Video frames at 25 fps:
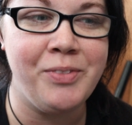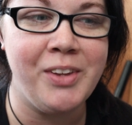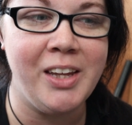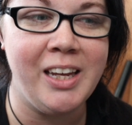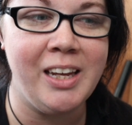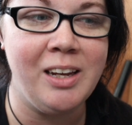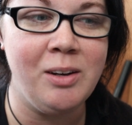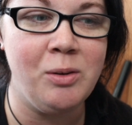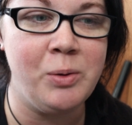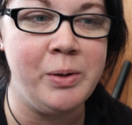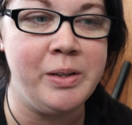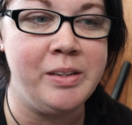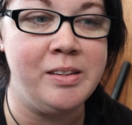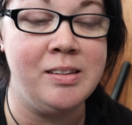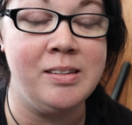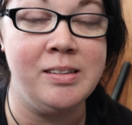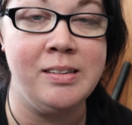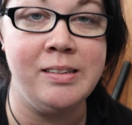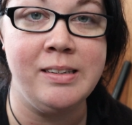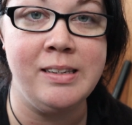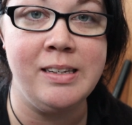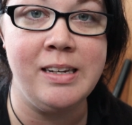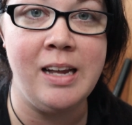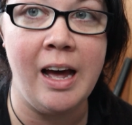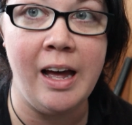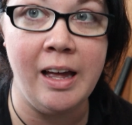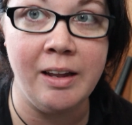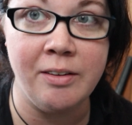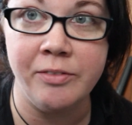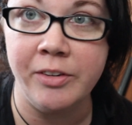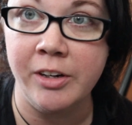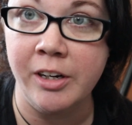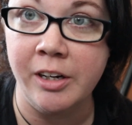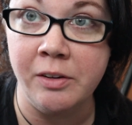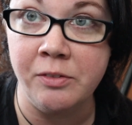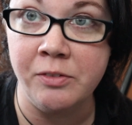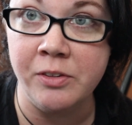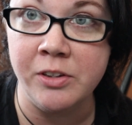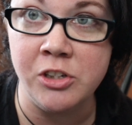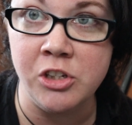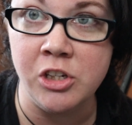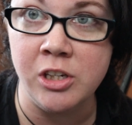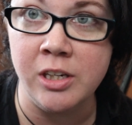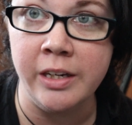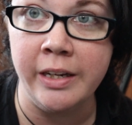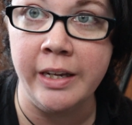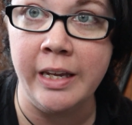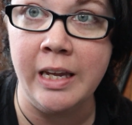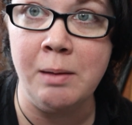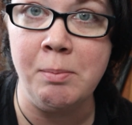it was not very
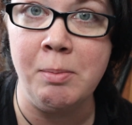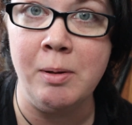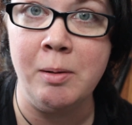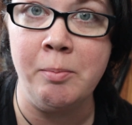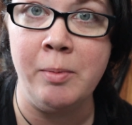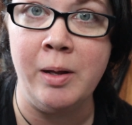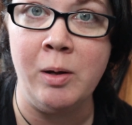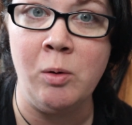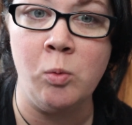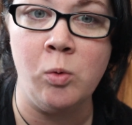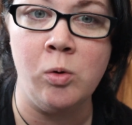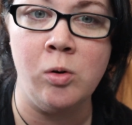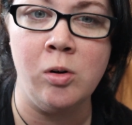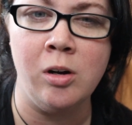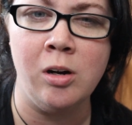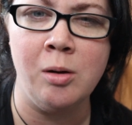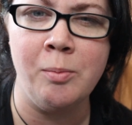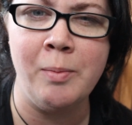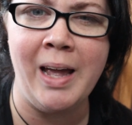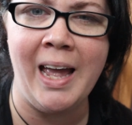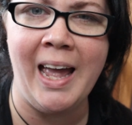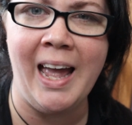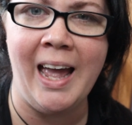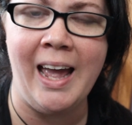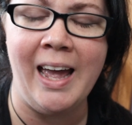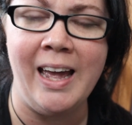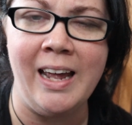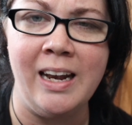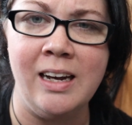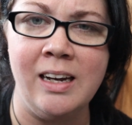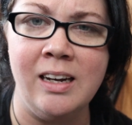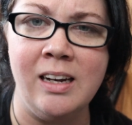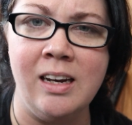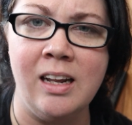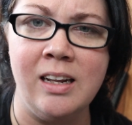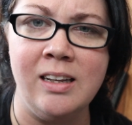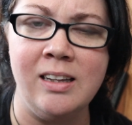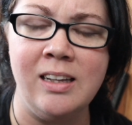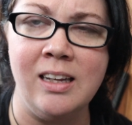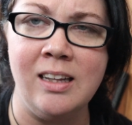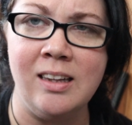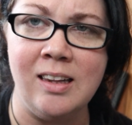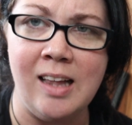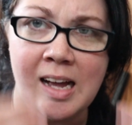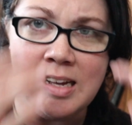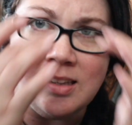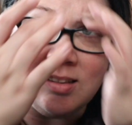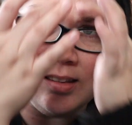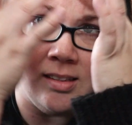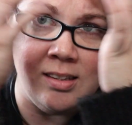efficient in keeping me warm, and the
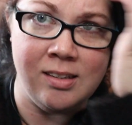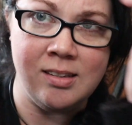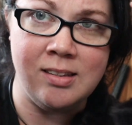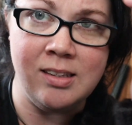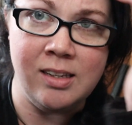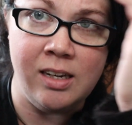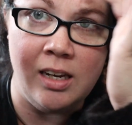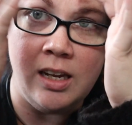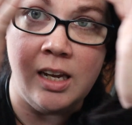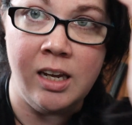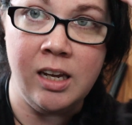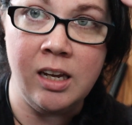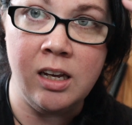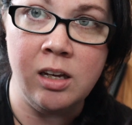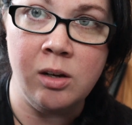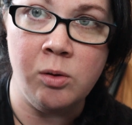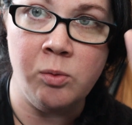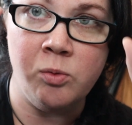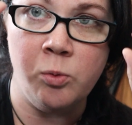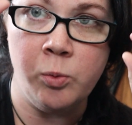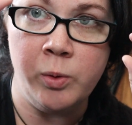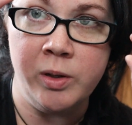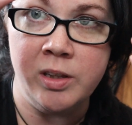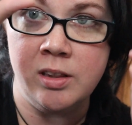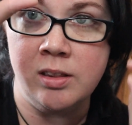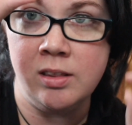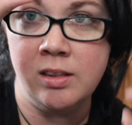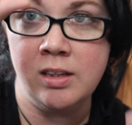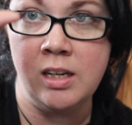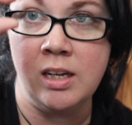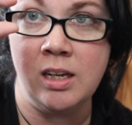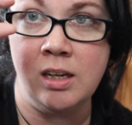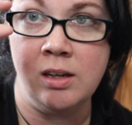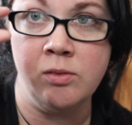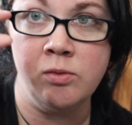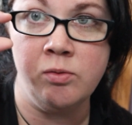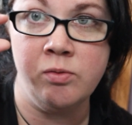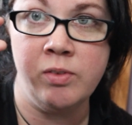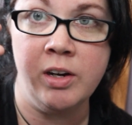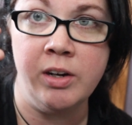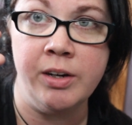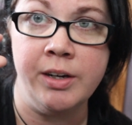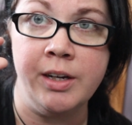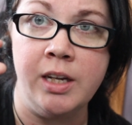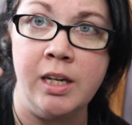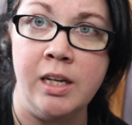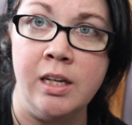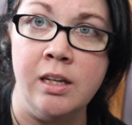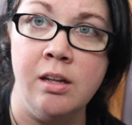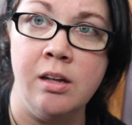elasticity with the
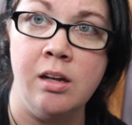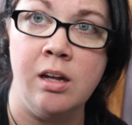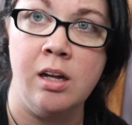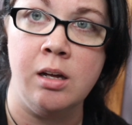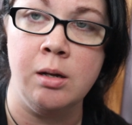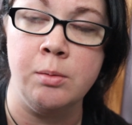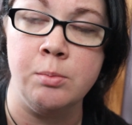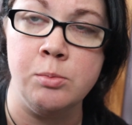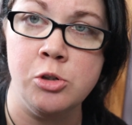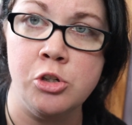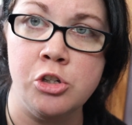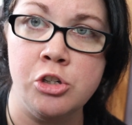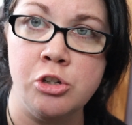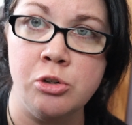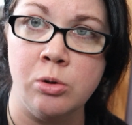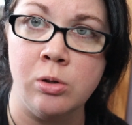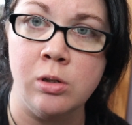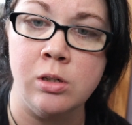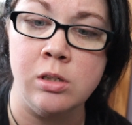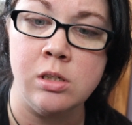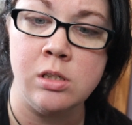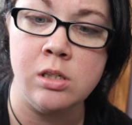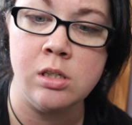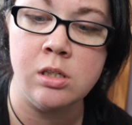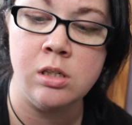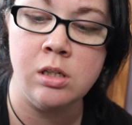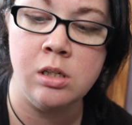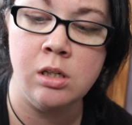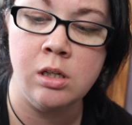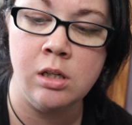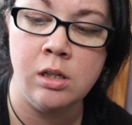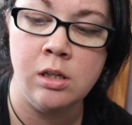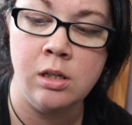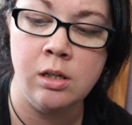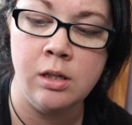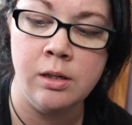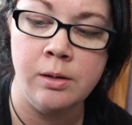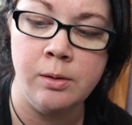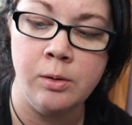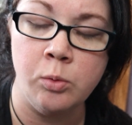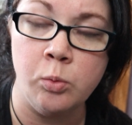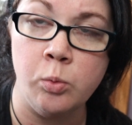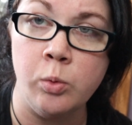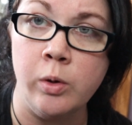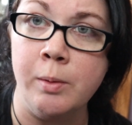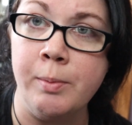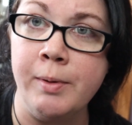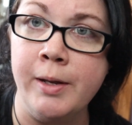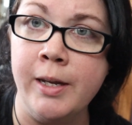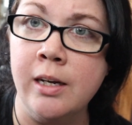very short
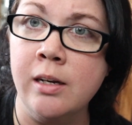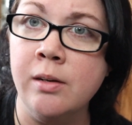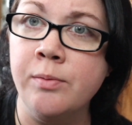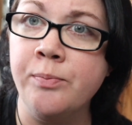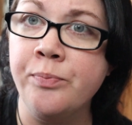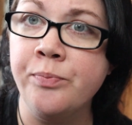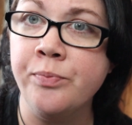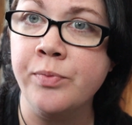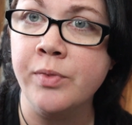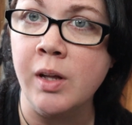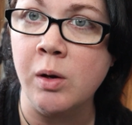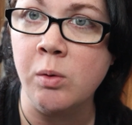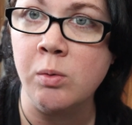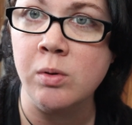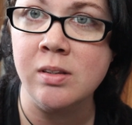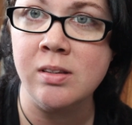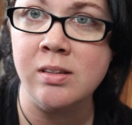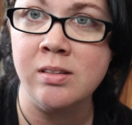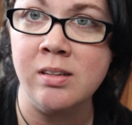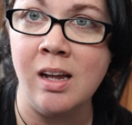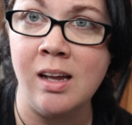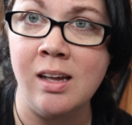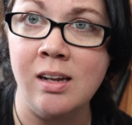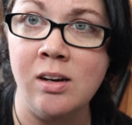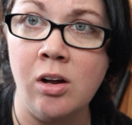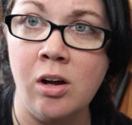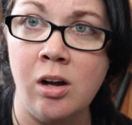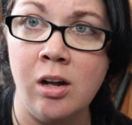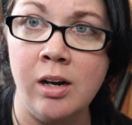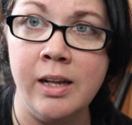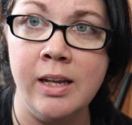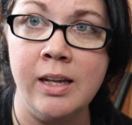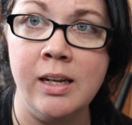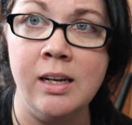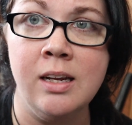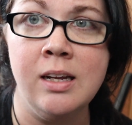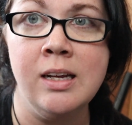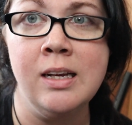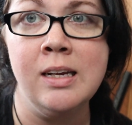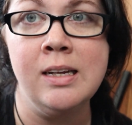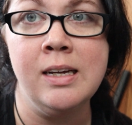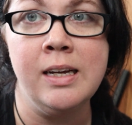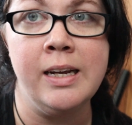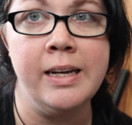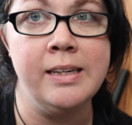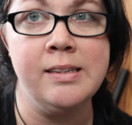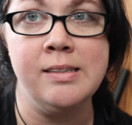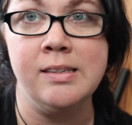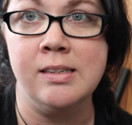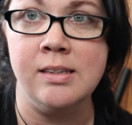ribbing that was done on it,
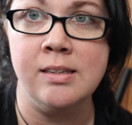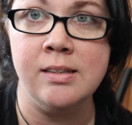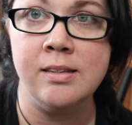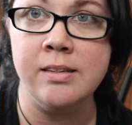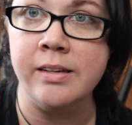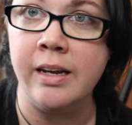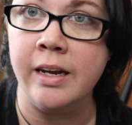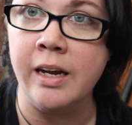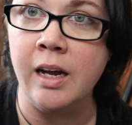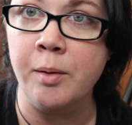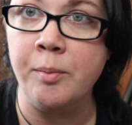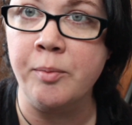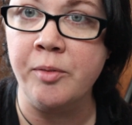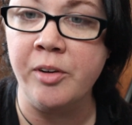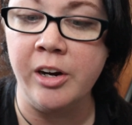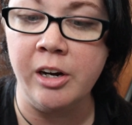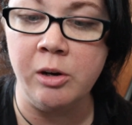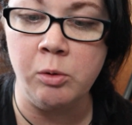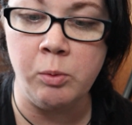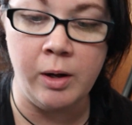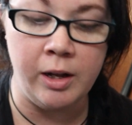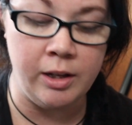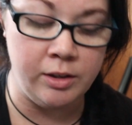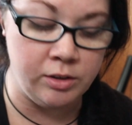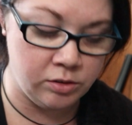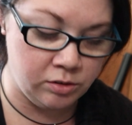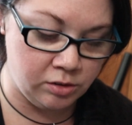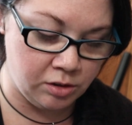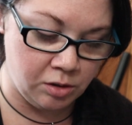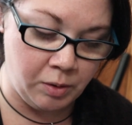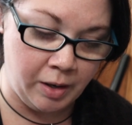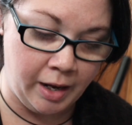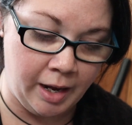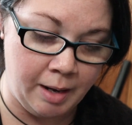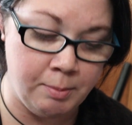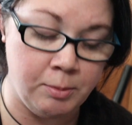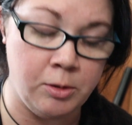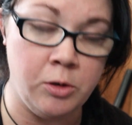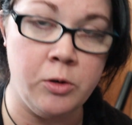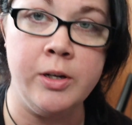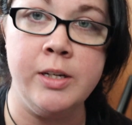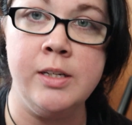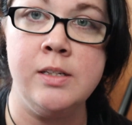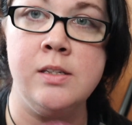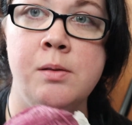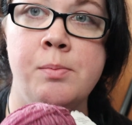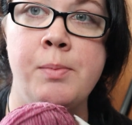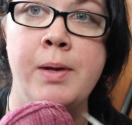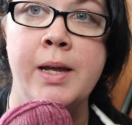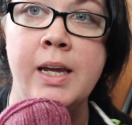it didn't stay up very well. So I'm going
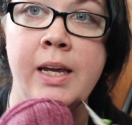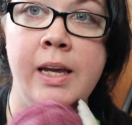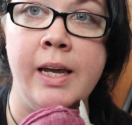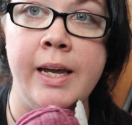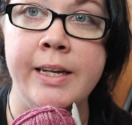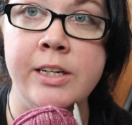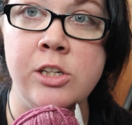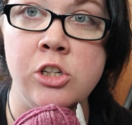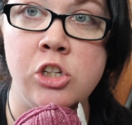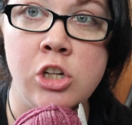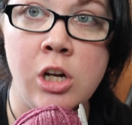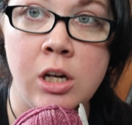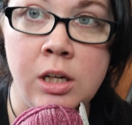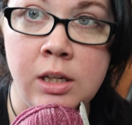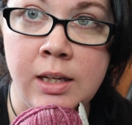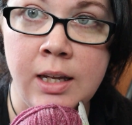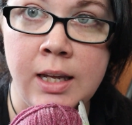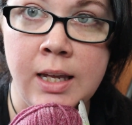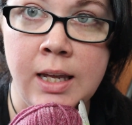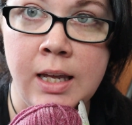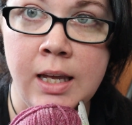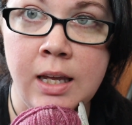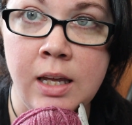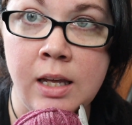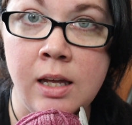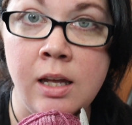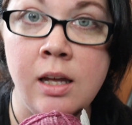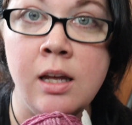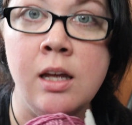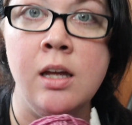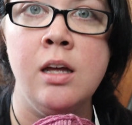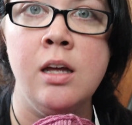to make a chunky